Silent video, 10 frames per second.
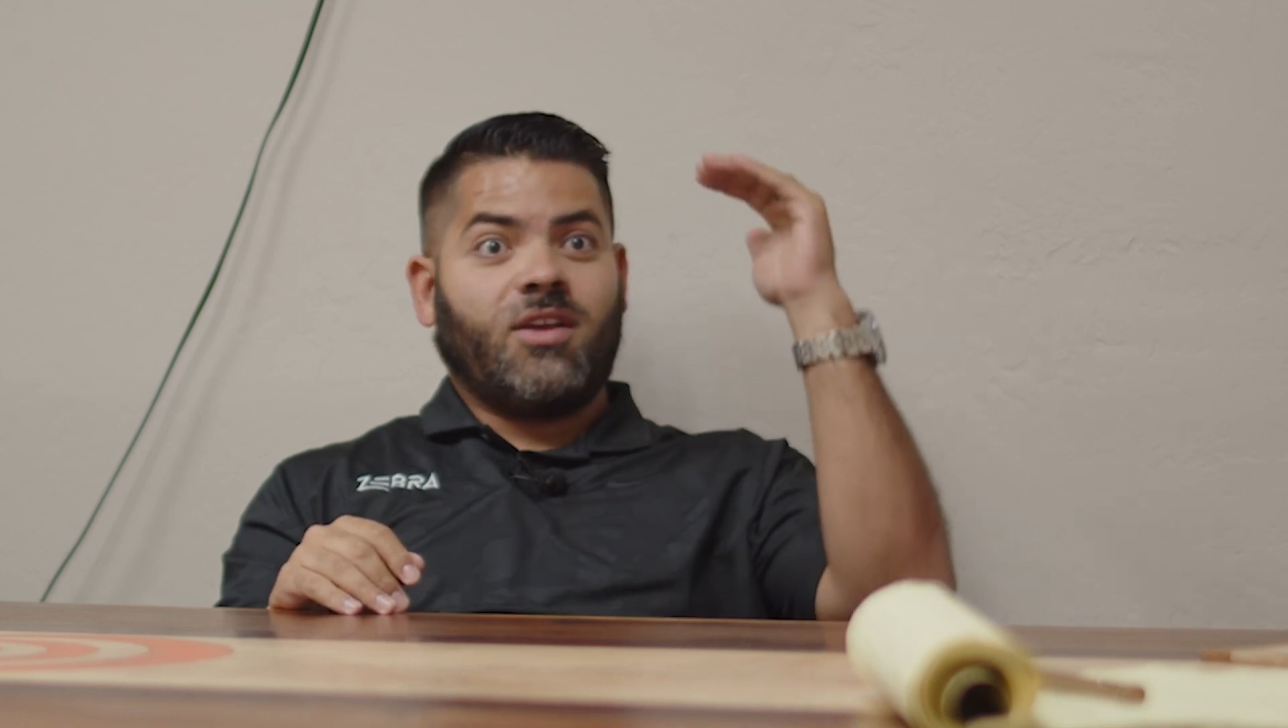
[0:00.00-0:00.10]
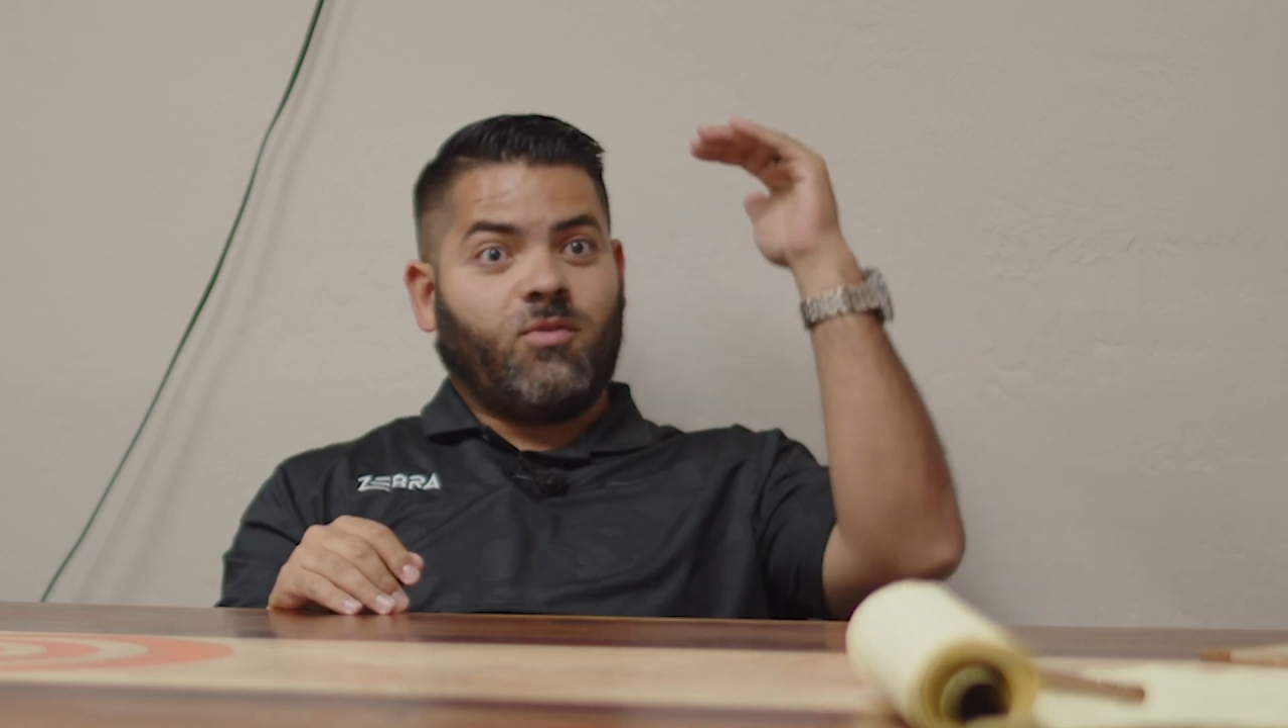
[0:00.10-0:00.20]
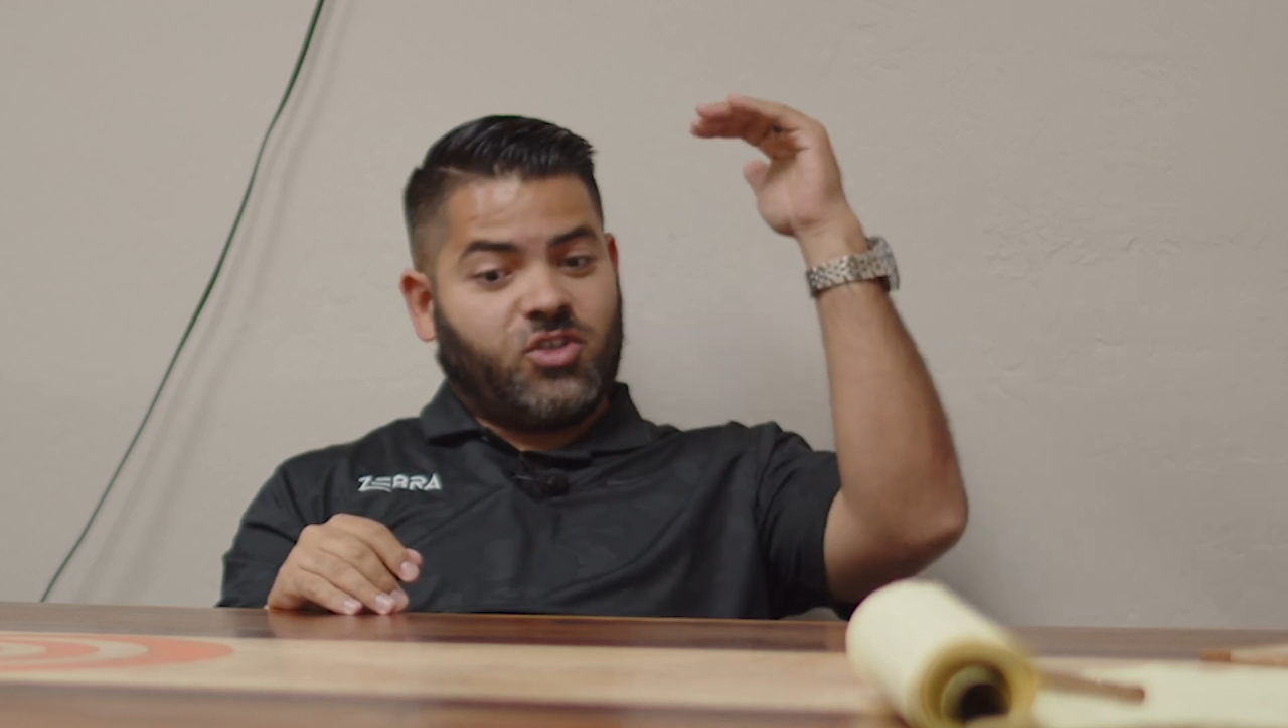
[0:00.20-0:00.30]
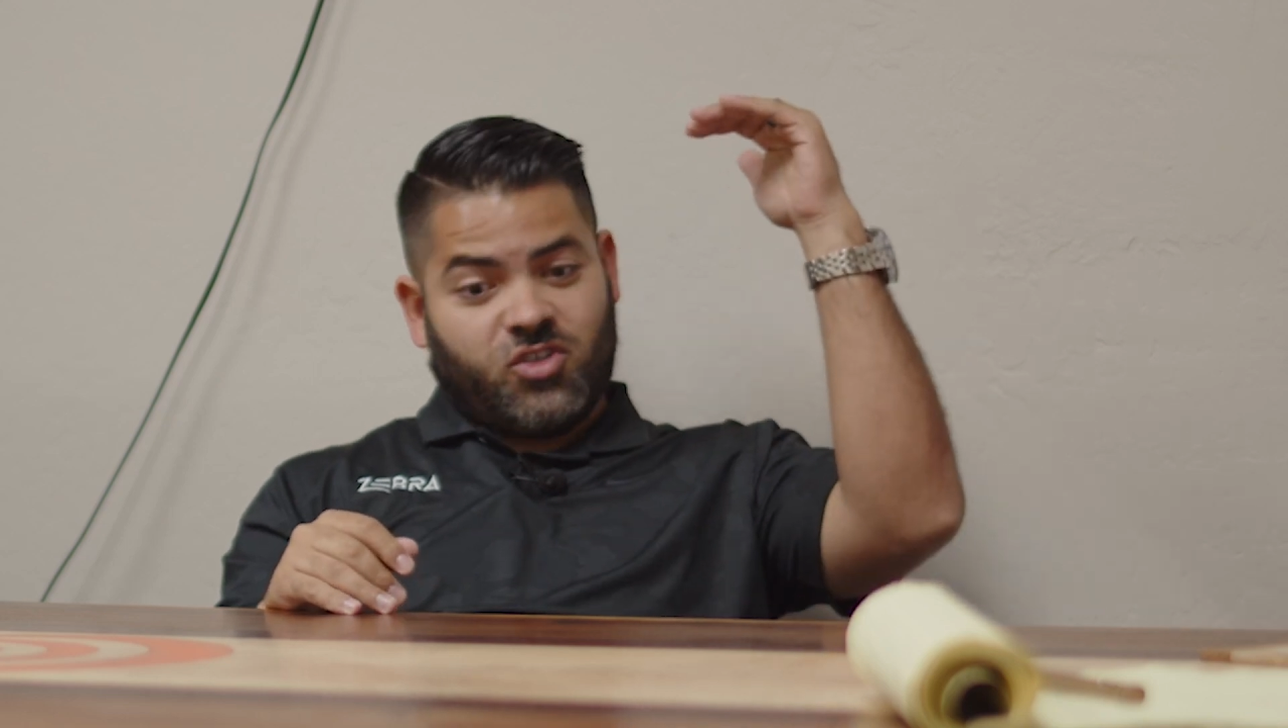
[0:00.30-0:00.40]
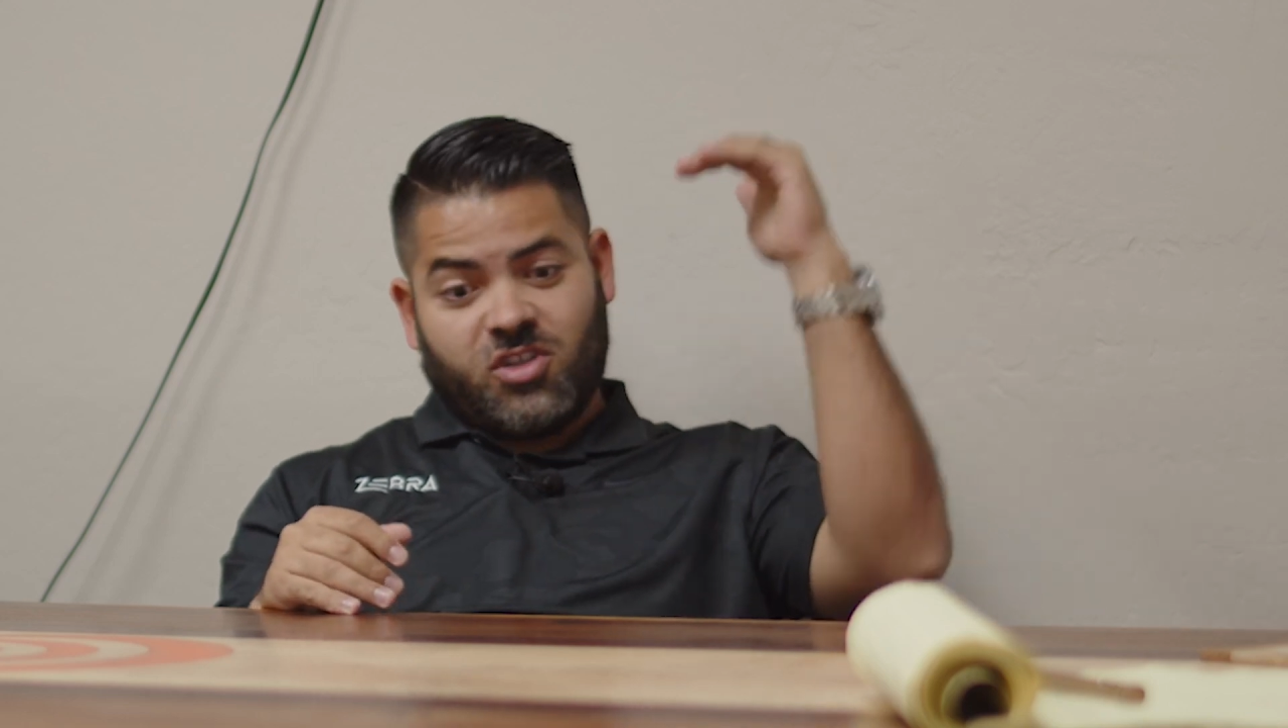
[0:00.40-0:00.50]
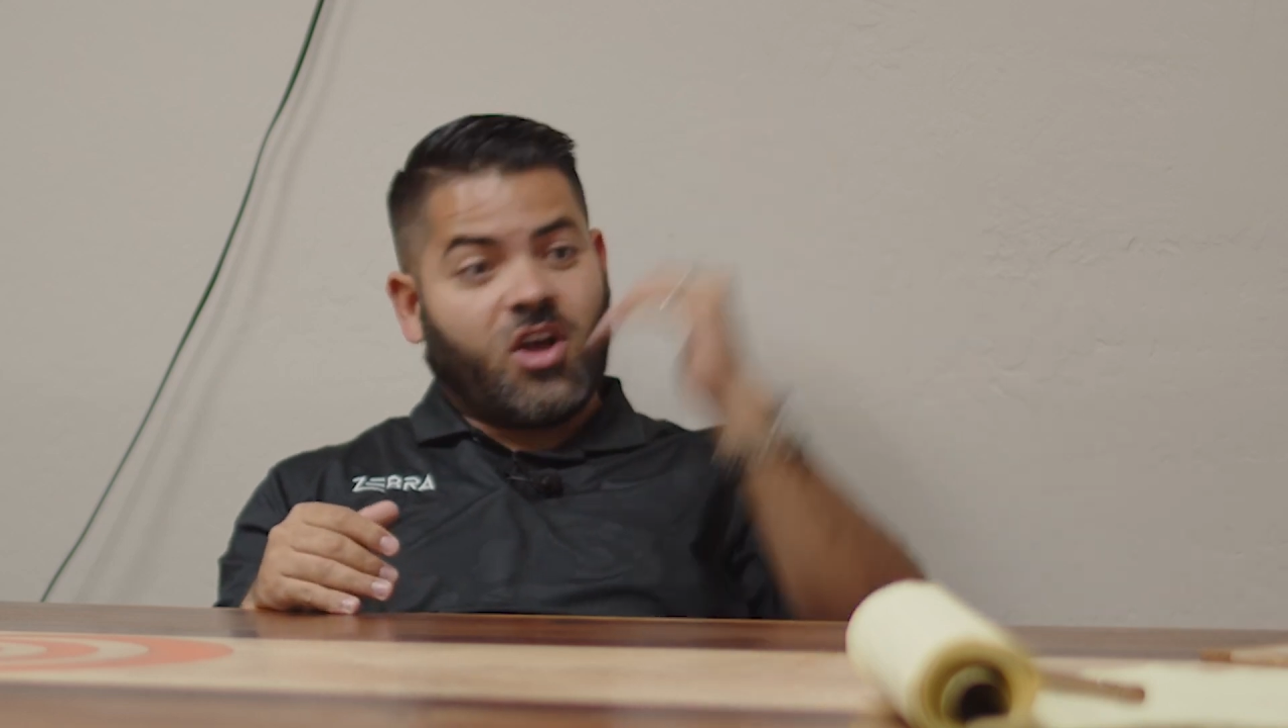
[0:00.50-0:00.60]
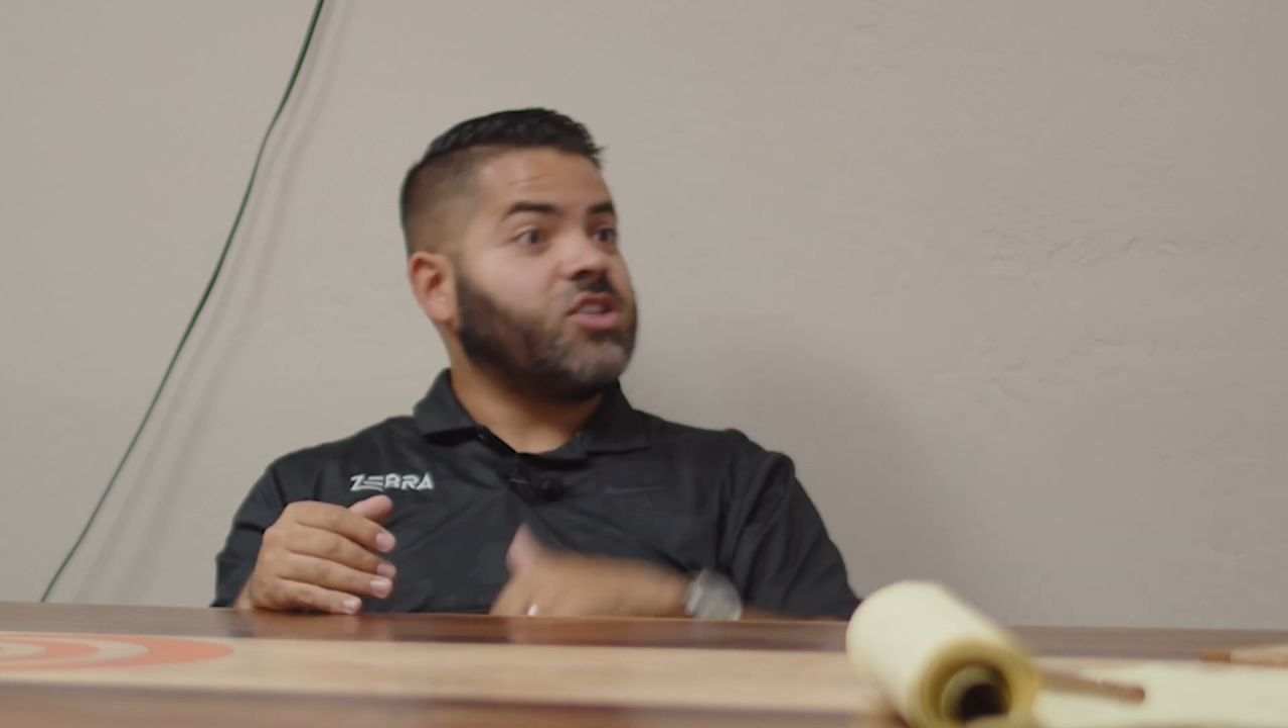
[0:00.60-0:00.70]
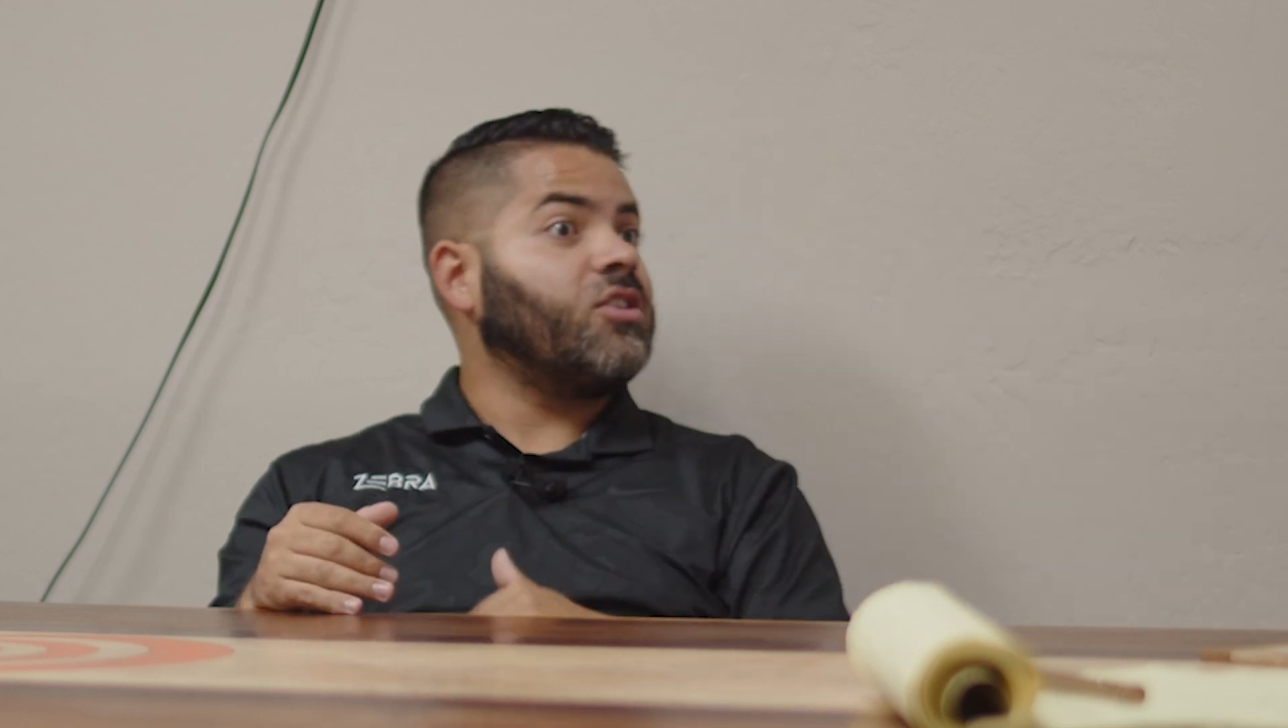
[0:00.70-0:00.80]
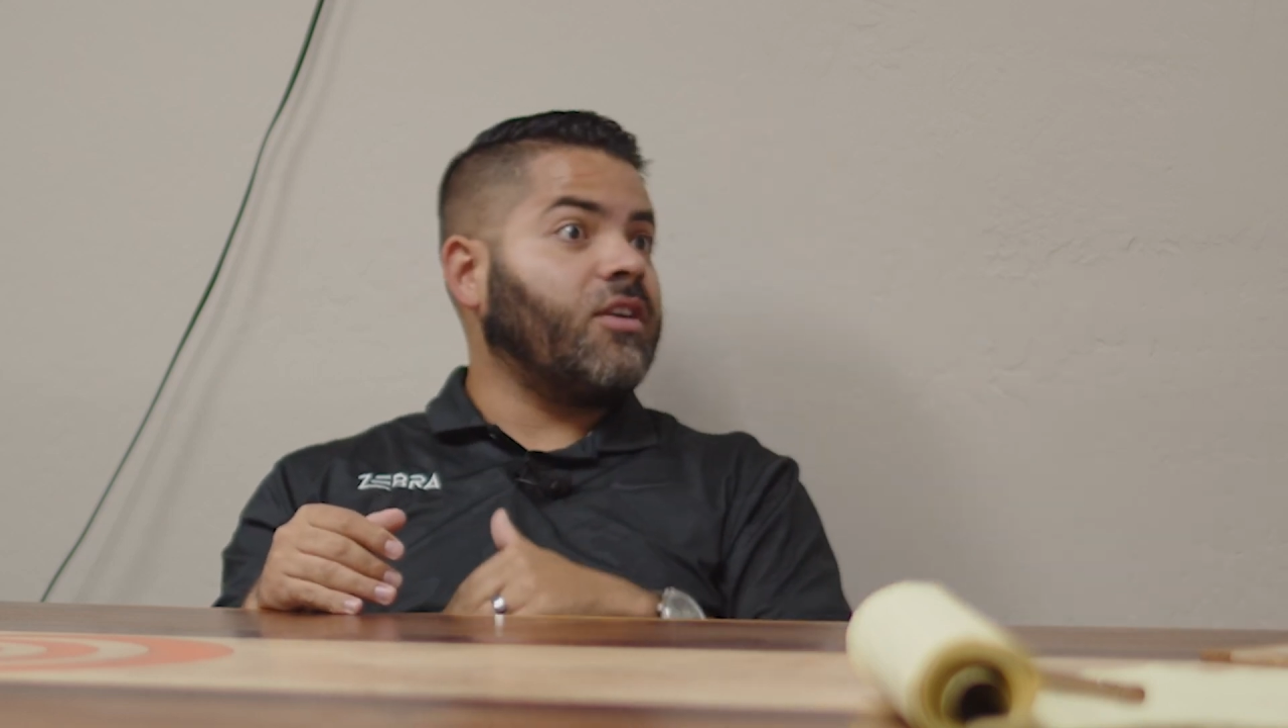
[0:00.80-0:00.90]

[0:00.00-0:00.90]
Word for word: we just lost all